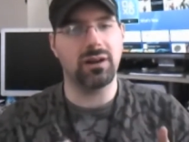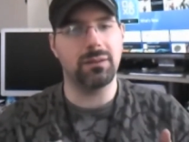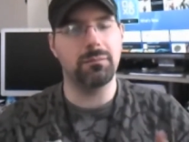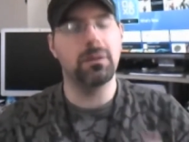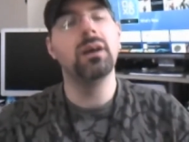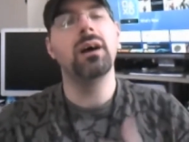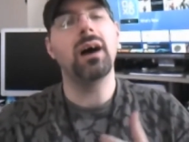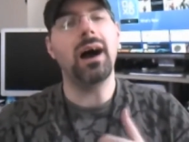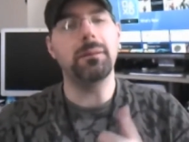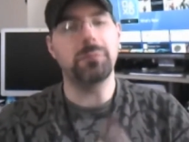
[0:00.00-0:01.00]
on them,
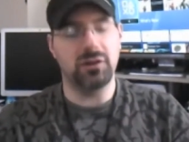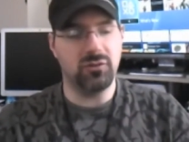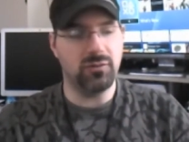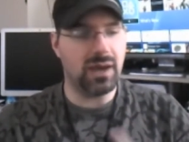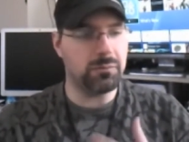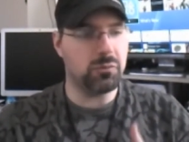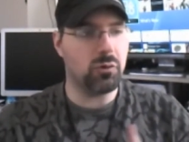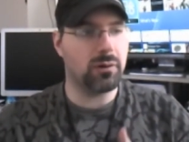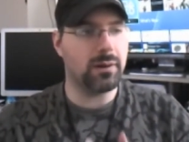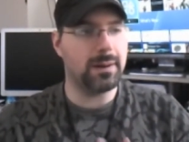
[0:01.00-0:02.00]
I'm going to do that more.